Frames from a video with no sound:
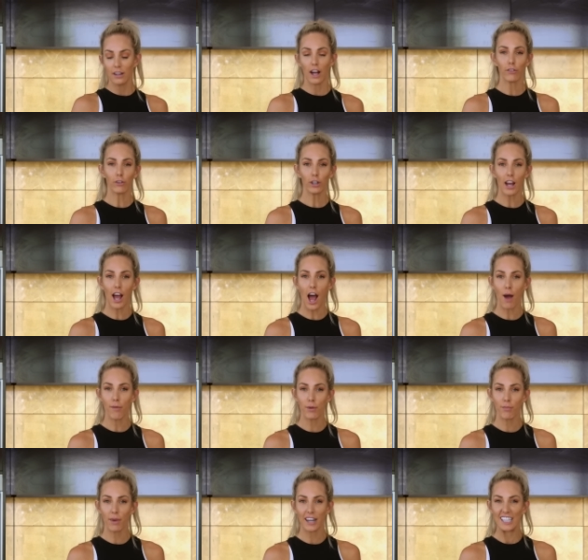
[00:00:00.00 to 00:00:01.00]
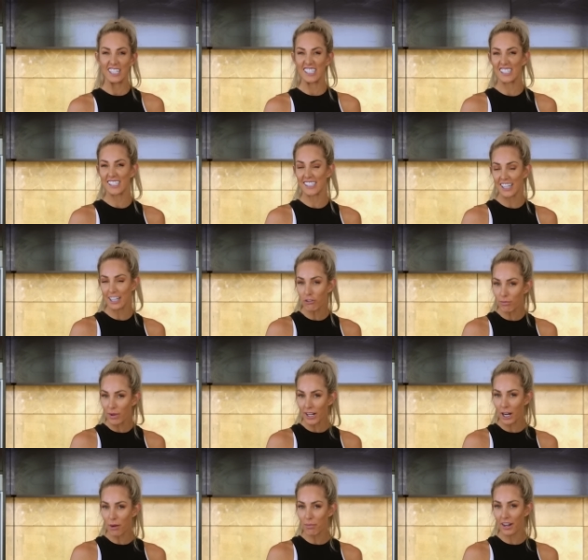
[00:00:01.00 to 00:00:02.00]
I've got almond butter instead of
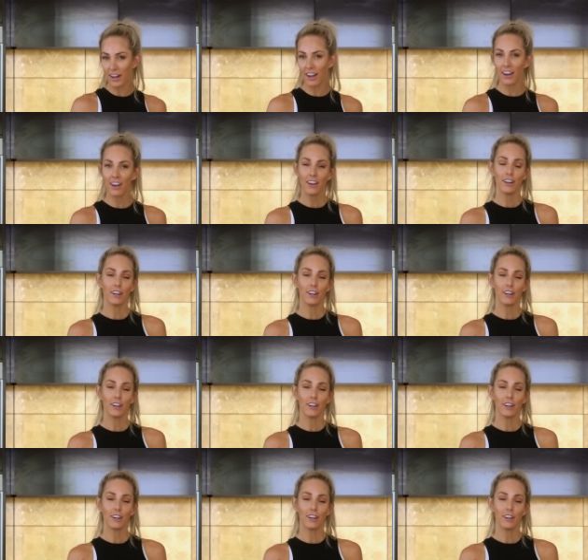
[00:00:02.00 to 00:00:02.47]
peanut butter.